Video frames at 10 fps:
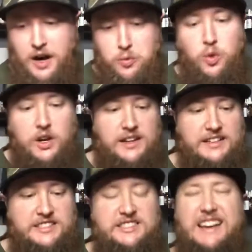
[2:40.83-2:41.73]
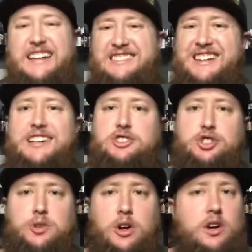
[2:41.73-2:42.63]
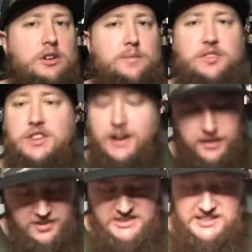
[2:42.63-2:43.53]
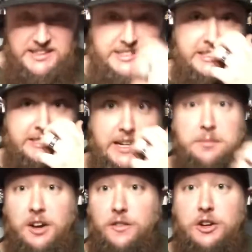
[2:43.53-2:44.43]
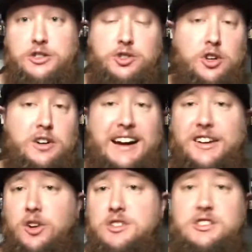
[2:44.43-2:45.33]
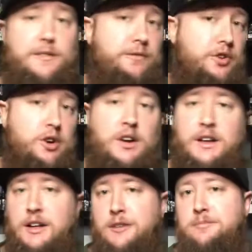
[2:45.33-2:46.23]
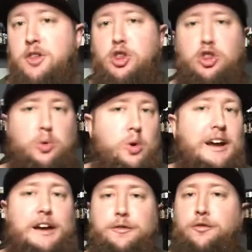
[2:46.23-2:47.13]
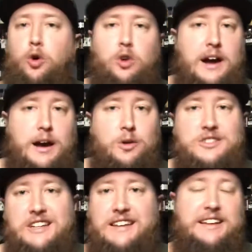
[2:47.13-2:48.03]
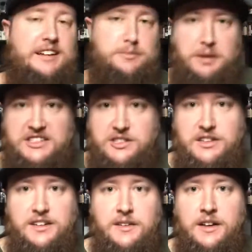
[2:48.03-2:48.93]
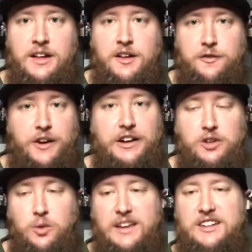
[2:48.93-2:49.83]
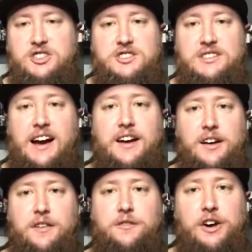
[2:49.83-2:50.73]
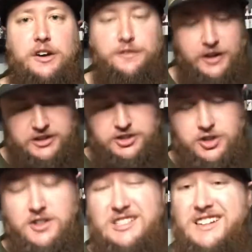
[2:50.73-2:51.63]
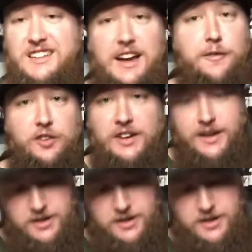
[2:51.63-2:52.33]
really like this scent. It's not strong. None of the scents he sent me are very strong. I noticed them for 3-4 hours and then it's basically faded away. They're just not a very, very strong scent. Definitely not an